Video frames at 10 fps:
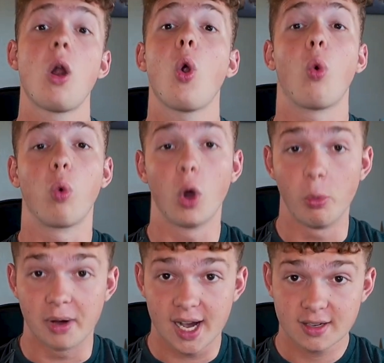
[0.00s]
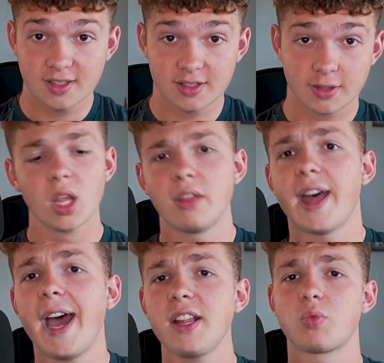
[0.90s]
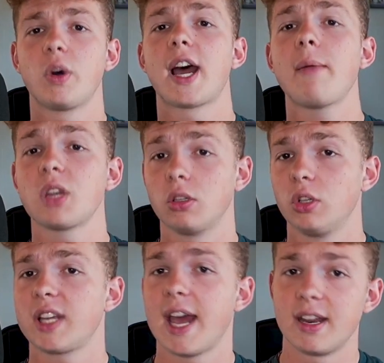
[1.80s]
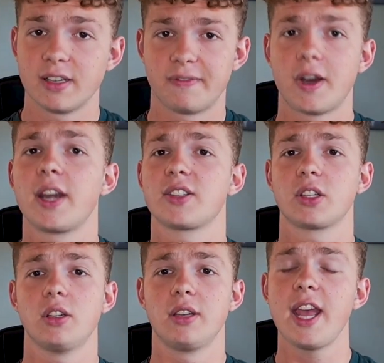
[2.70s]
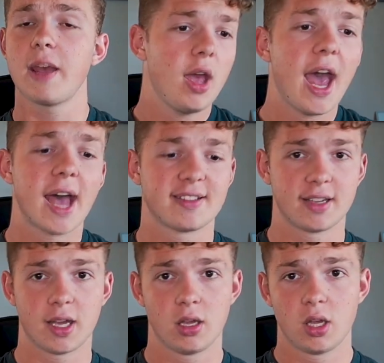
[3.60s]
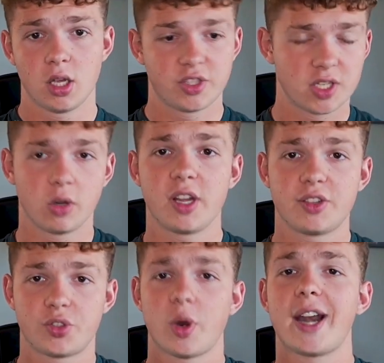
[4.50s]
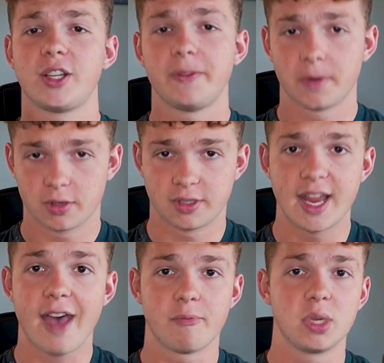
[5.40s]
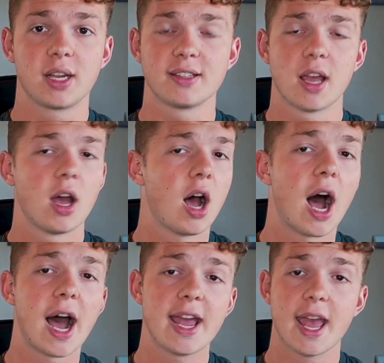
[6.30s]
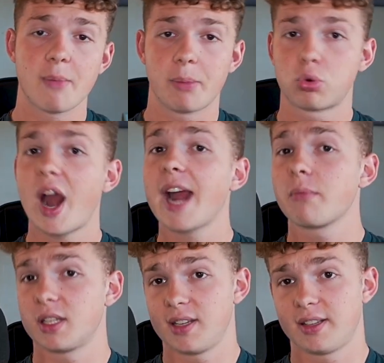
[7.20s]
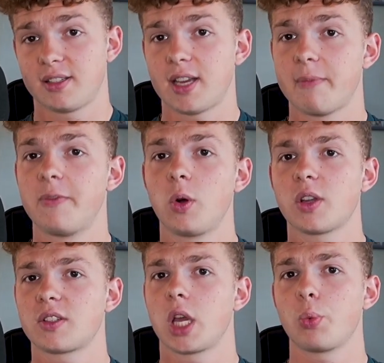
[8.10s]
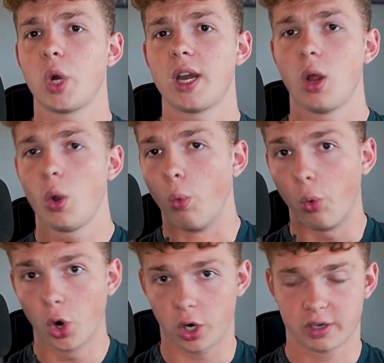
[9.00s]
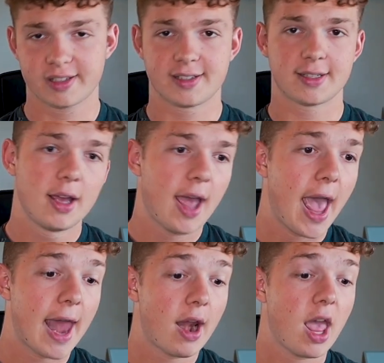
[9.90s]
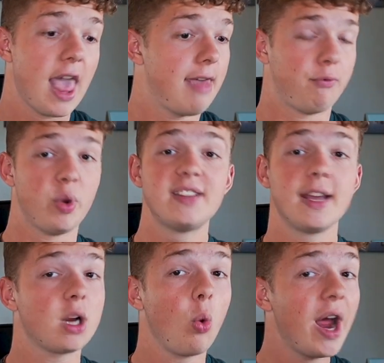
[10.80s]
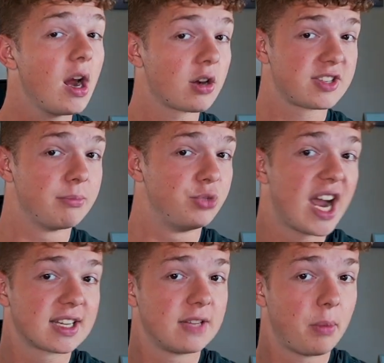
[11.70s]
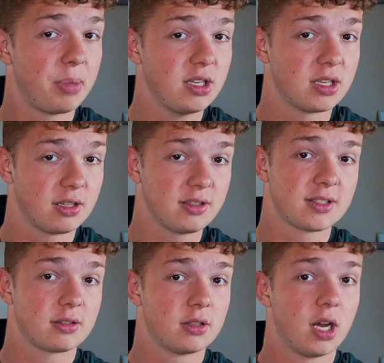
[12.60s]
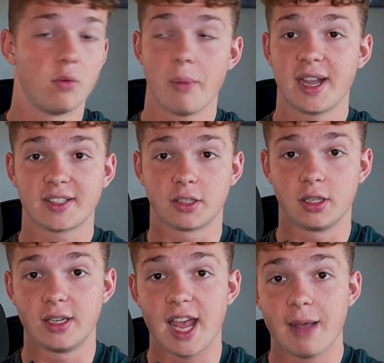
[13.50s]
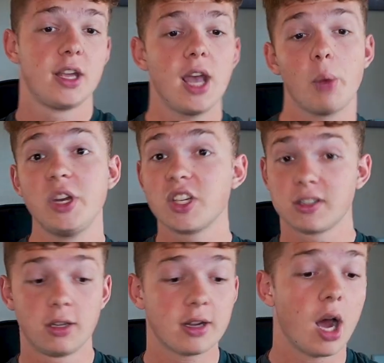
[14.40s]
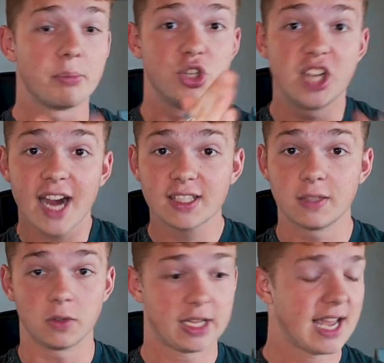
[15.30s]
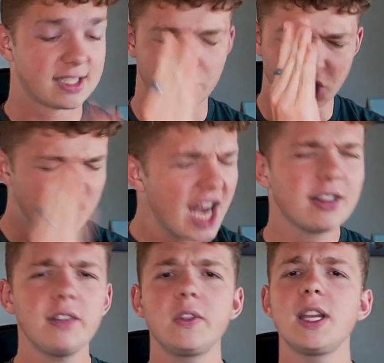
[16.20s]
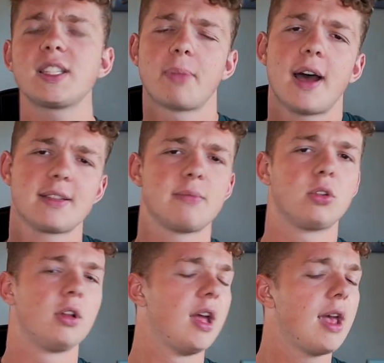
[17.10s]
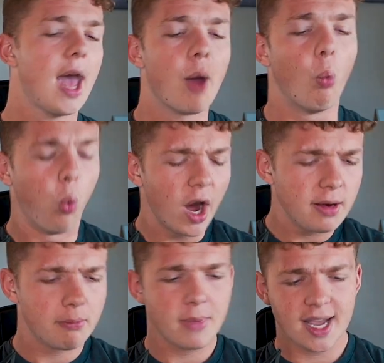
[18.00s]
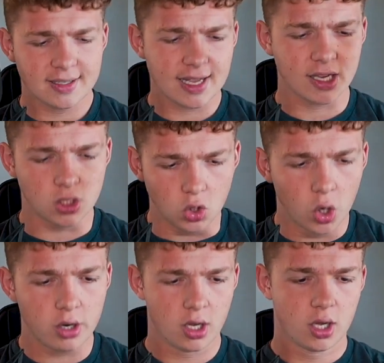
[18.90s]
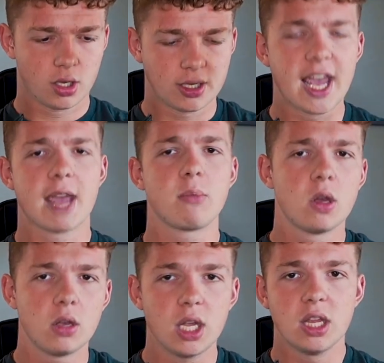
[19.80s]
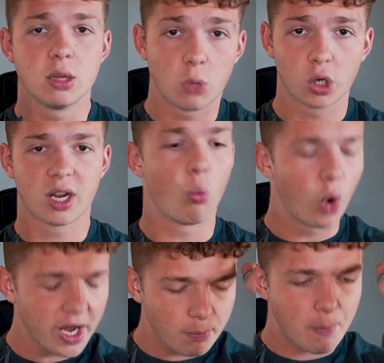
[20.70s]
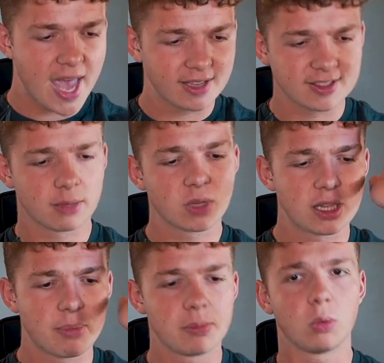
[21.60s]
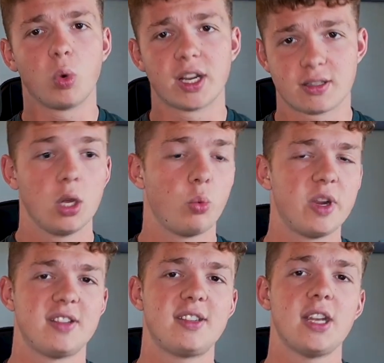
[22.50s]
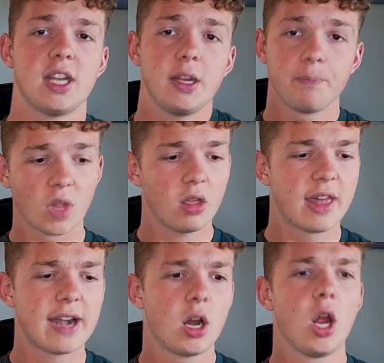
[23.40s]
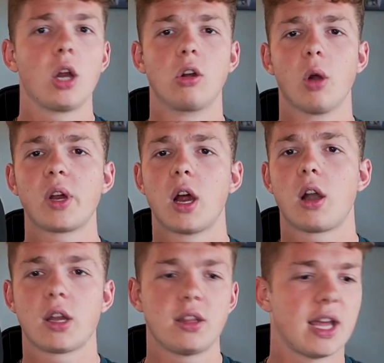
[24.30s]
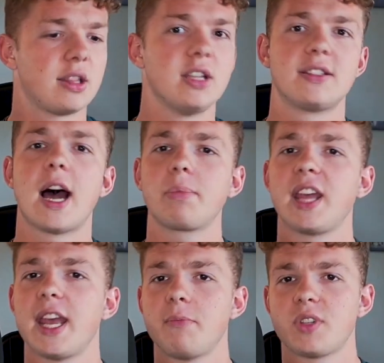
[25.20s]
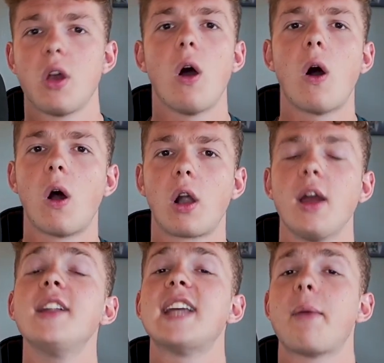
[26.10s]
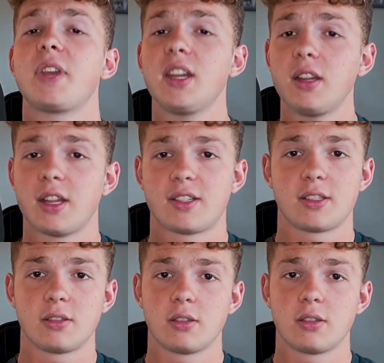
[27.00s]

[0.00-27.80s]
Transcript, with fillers: Robux? That is what I'm going to look at and define as a good game as a serious strategy first dev because I am a pragmatist. I'm focused on what works. And if we take away our subjective opinions of what makes a good game and we just look objectively, as objectively as possible, at what makes a good game in the market, what makes something that people want, we see that Grow a Garden, that these top games are tapping into this.